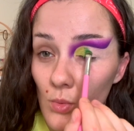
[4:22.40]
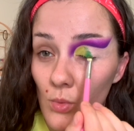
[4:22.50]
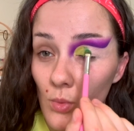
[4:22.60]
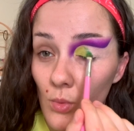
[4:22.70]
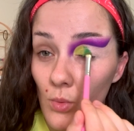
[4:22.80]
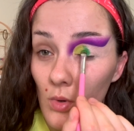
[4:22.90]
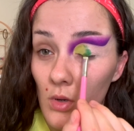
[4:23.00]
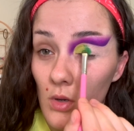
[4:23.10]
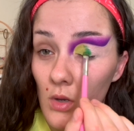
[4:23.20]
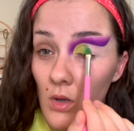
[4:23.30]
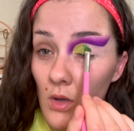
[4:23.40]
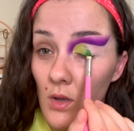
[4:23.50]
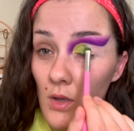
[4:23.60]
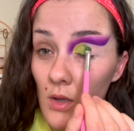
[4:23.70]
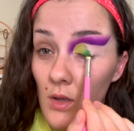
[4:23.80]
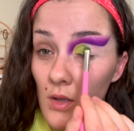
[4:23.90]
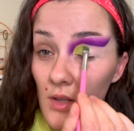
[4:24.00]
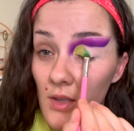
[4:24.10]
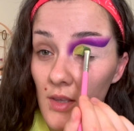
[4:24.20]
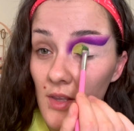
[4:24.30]
Ooh,
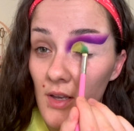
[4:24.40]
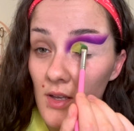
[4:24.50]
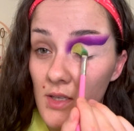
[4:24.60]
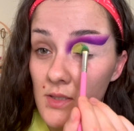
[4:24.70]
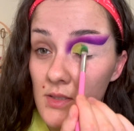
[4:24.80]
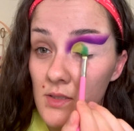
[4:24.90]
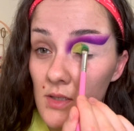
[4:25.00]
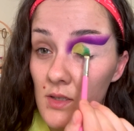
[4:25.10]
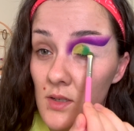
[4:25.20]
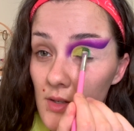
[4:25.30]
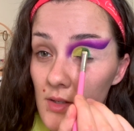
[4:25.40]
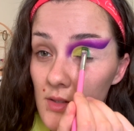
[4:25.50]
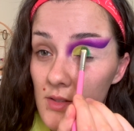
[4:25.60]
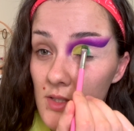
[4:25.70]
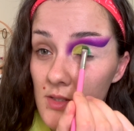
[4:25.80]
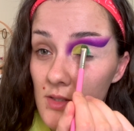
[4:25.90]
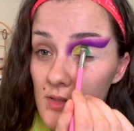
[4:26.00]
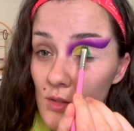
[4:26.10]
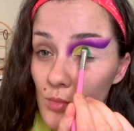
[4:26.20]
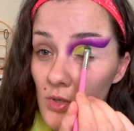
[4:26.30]
yes, this is
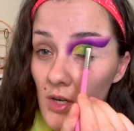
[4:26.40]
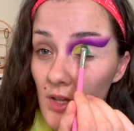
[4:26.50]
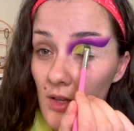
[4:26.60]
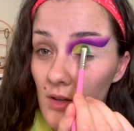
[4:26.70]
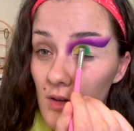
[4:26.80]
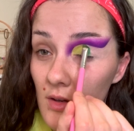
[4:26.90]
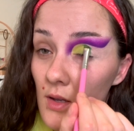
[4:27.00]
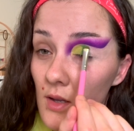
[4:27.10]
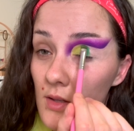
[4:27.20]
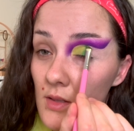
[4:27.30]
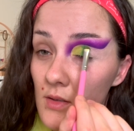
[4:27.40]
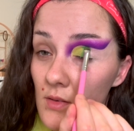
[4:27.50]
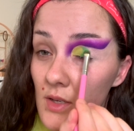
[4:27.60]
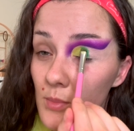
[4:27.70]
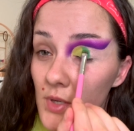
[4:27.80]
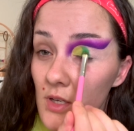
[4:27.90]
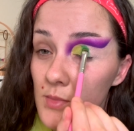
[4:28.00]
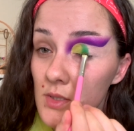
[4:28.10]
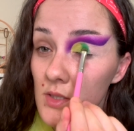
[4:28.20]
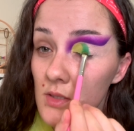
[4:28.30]
so pretty and lovely and
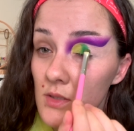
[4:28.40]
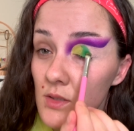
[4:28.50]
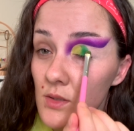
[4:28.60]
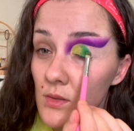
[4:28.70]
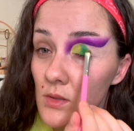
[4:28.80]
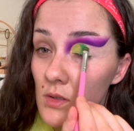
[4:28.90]
pigmented too.